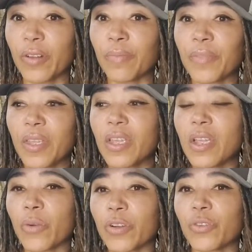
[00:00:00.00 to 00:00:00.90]
and
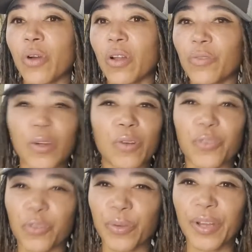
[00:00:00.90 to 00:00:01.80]
we're gonna do olive oil for three